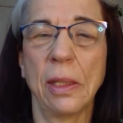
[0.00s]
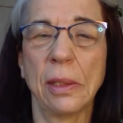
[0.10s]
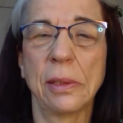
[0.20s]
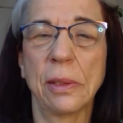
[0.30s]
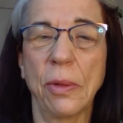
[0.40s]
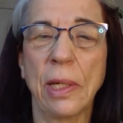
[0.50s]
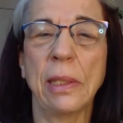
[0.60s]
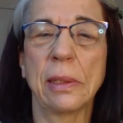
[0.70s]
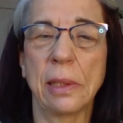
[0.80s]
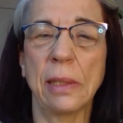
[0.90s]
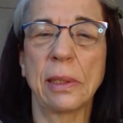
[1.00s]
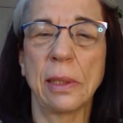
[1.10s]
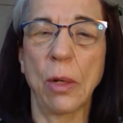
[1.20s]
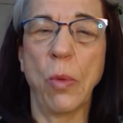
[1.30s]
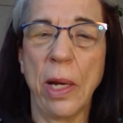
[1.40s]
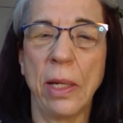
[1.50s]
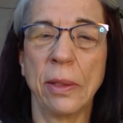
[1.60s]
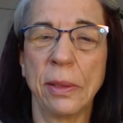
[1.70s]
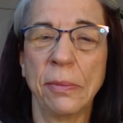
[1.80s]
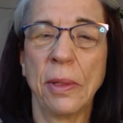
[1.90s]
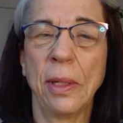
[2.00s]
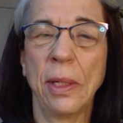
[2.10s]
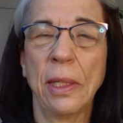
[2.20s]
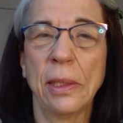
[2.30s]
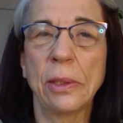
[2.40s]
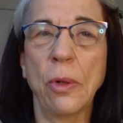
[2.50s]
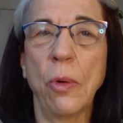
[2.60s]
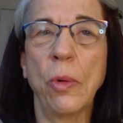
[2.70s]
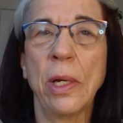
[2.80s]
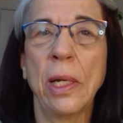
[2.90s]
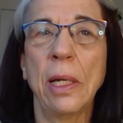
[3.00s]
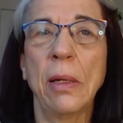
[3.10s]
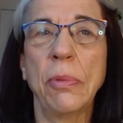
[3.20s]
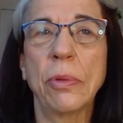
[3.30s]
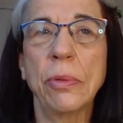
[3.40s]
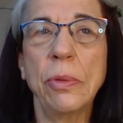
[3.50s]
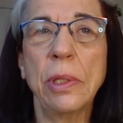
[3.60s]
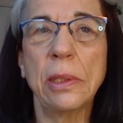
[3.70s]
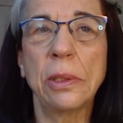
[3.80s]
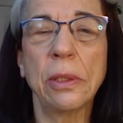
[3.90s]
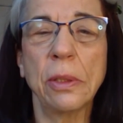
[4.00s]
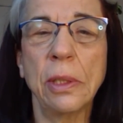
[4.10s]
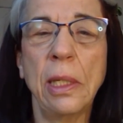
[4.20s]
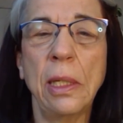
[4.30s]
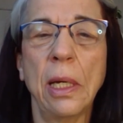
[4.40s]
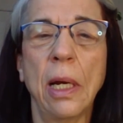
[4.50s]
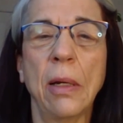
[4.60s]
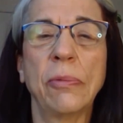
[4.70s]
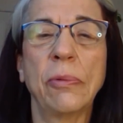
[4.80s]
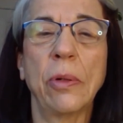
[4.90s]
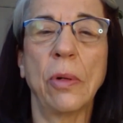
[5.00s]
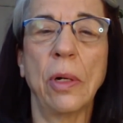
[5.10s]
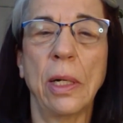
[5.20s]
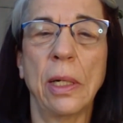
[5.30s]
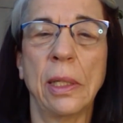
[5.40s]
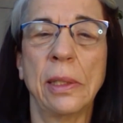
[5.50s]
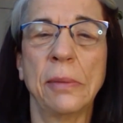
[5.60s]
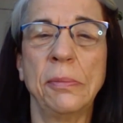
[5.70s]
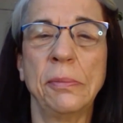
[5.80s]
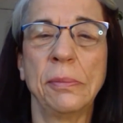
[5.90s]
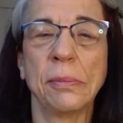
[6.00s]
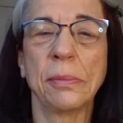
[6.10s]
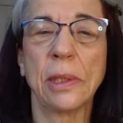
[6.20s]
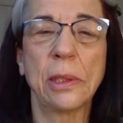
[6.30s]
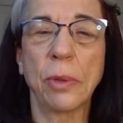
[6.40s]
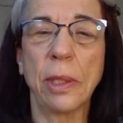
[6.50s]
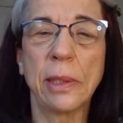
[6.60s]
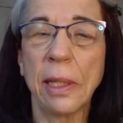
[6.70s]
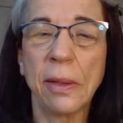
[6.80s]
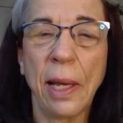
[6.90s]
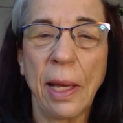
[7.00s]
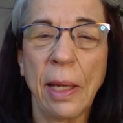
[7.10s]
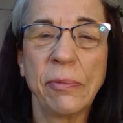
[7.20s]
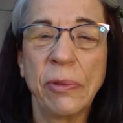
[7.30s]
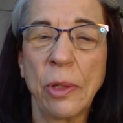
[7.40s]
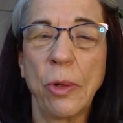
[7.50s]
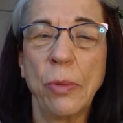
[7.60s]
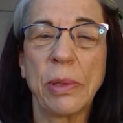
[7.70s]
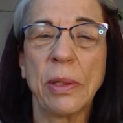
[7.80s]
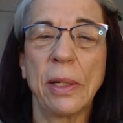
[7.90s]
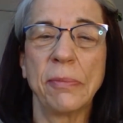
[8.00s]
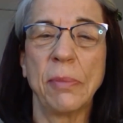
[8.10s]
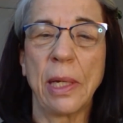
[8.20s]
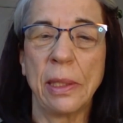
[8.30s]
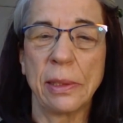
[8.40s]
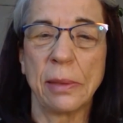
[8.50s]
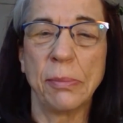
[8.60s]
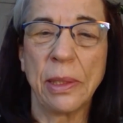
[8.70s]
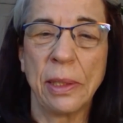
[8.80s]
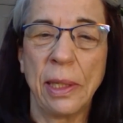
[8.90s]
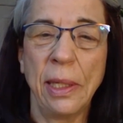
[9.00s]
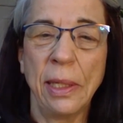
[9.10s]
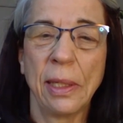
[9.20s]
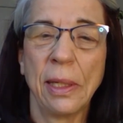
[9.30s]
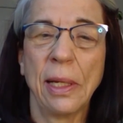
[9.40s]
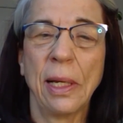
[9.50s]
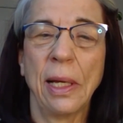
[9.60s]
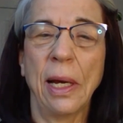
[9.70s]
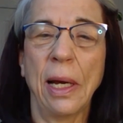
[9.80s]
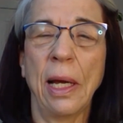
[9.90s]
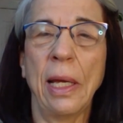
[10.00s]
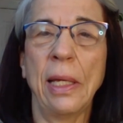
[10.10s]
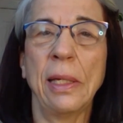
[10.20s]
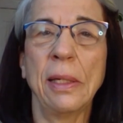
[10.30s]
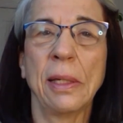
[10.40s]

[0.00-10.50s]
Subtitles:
So that's acquired. So through this journey of stretching the envelope of my disability, I